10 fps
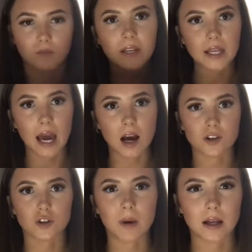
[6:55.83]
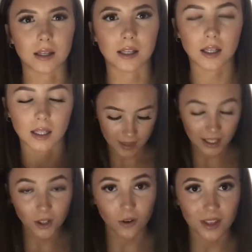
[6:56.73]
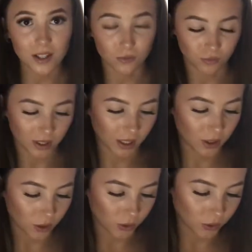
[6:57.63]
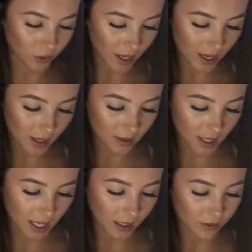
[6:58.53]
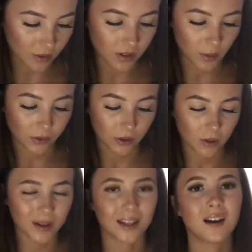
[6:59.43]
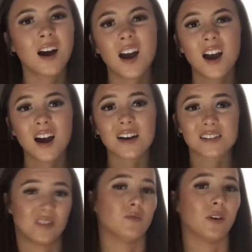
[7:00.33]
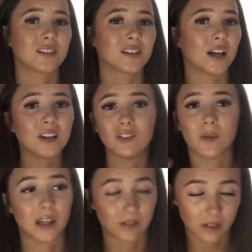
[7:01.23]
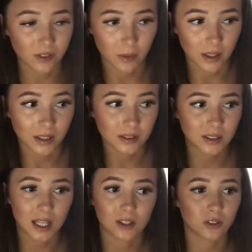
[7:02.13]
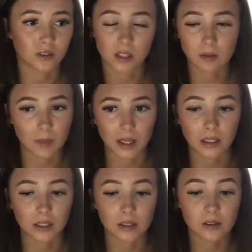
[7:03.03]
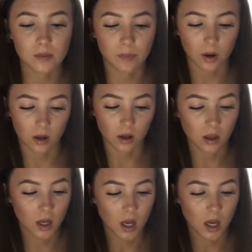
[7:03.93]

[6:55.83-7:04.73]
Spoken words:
very casual, but I like it. Like, and then I got this really cool Area 51 top, and see, if honest, I don't even know what Area 51 is. I just know something about aliens, but